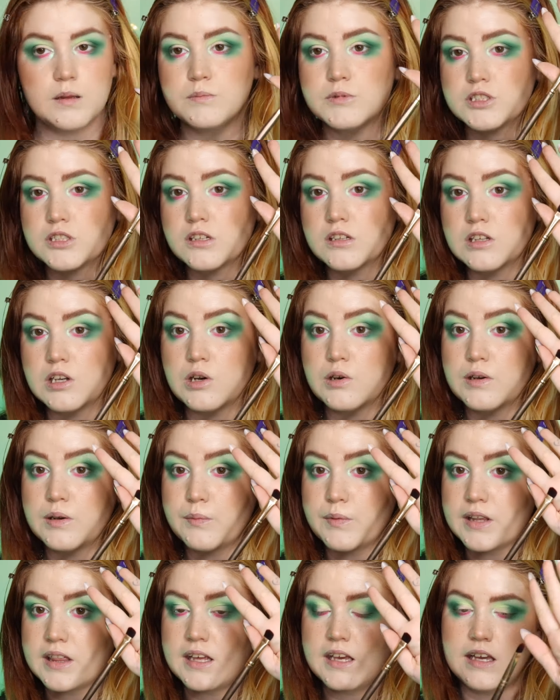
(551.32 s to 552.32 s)
I'm just going to go in
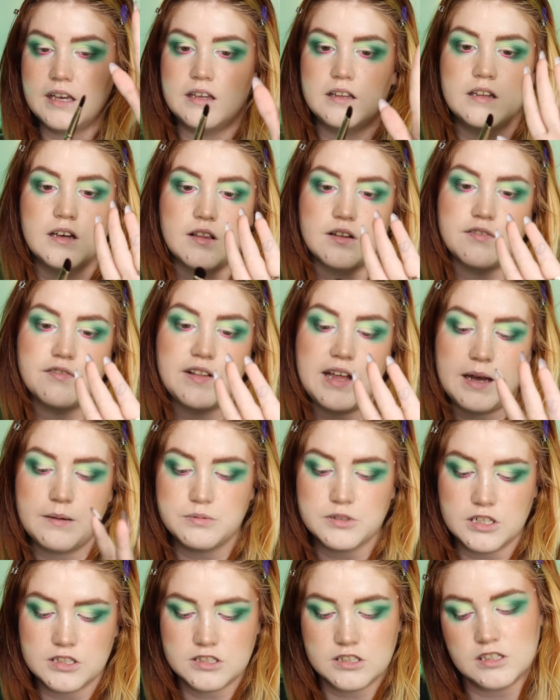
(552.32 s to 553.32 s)
with another flat
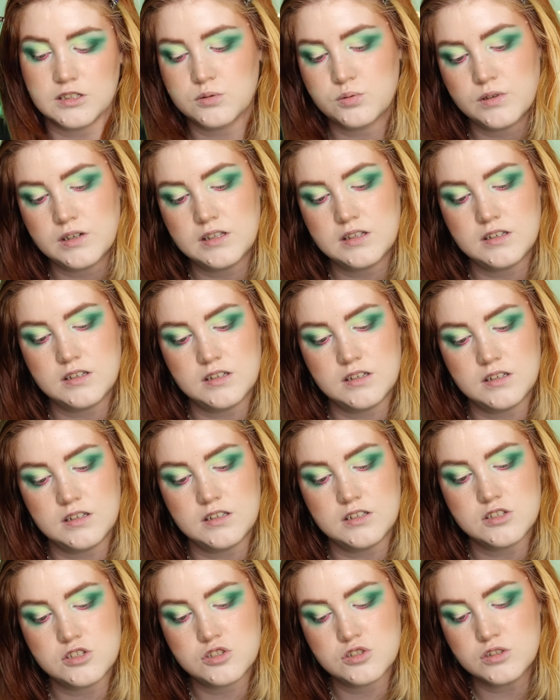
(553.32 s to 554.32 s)
brush. This one
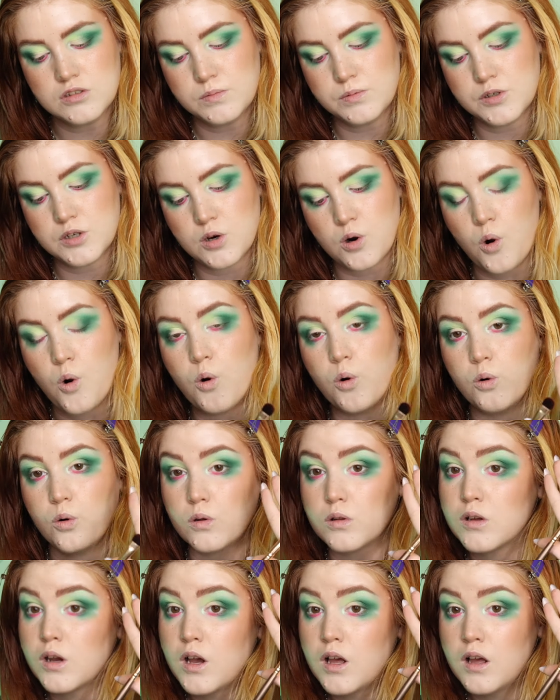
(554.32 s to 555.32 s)
is super
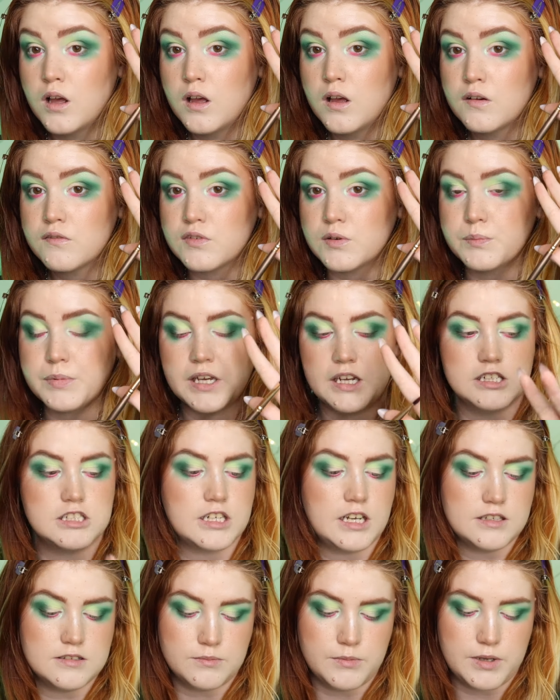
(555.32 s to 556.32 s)
old, from BH
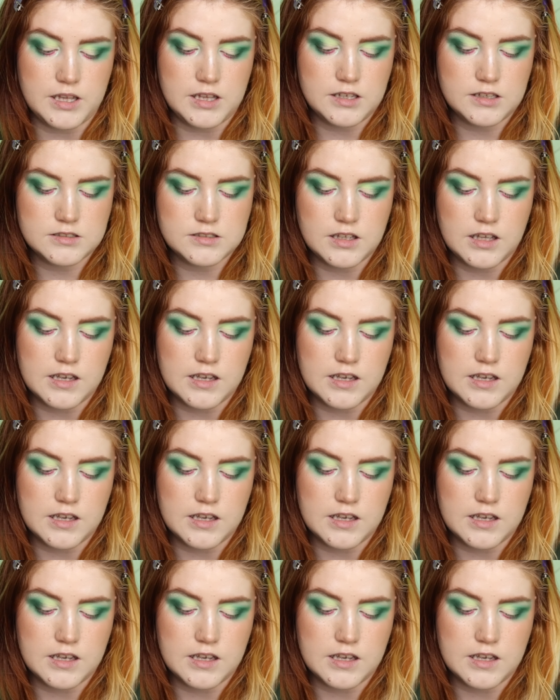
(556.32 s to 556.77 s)
Cosmetics.